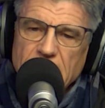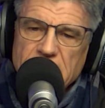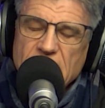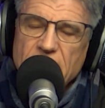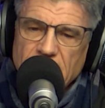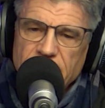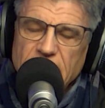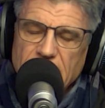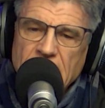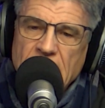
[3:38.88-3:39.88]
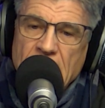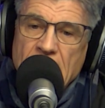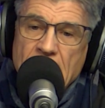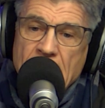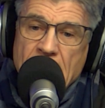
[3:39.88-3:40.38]
and so loving.
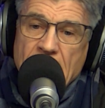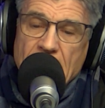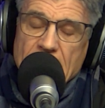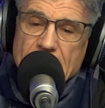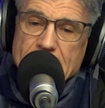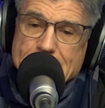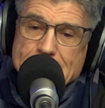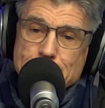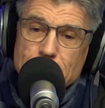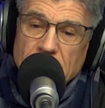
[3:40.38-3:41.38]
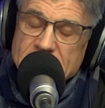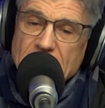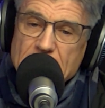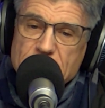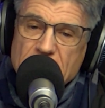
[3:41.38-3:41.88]
And I
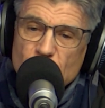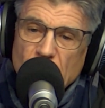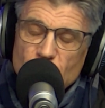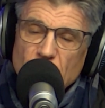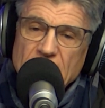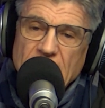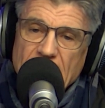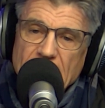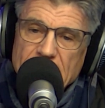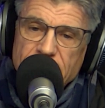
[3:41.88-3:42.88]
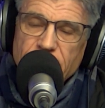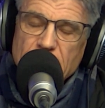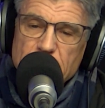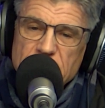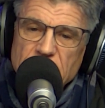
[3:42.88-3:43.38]
sat him down one weekend for
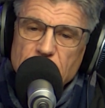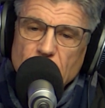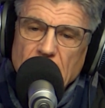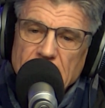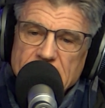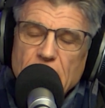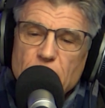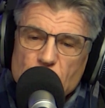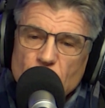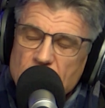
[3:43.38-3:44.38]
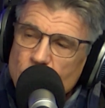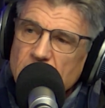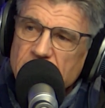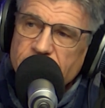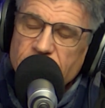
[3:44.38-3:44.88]
him to tell me what he
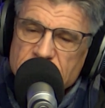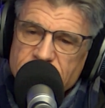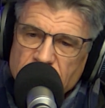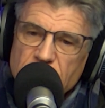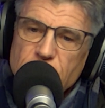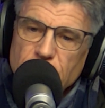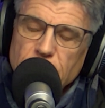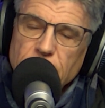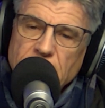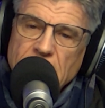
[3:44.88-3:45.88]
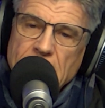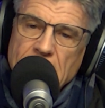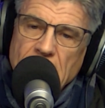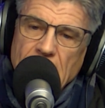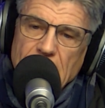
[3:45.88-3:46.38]
wanted for his funeral
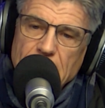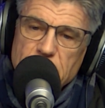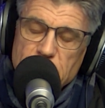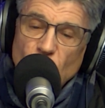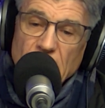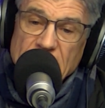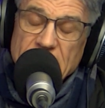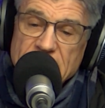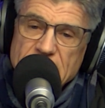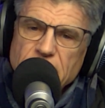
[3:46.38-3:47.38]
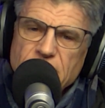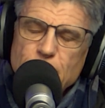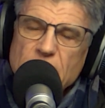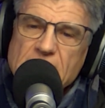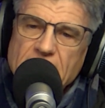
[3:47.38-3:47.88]
while he could still
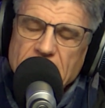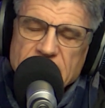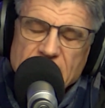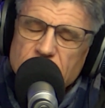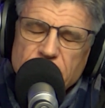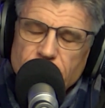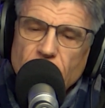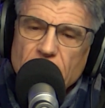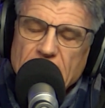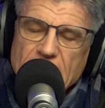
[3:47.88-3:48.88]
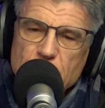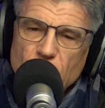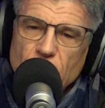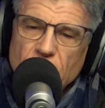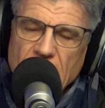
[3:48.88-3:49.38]
speak, because he couldn't write
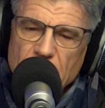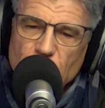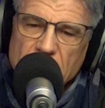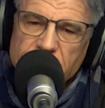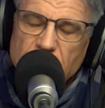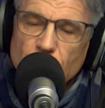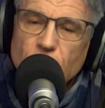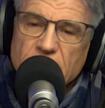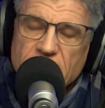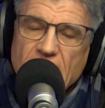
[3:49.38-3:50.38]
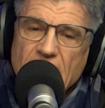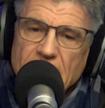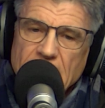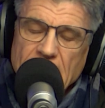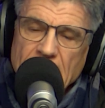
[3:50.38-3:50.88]
anymore. And we recorded
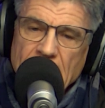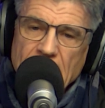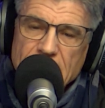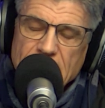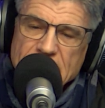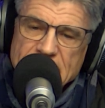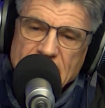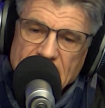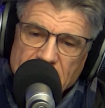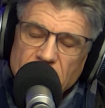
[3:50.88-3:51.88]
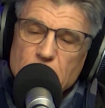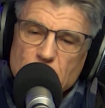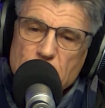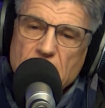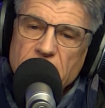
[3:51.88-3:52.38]
that. And then he said he'd like to
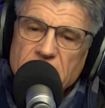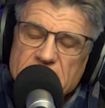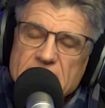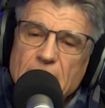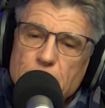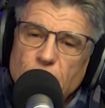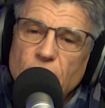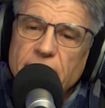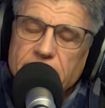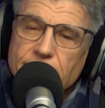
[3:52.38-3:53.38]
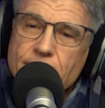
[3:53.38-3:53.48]
be buried in the same plot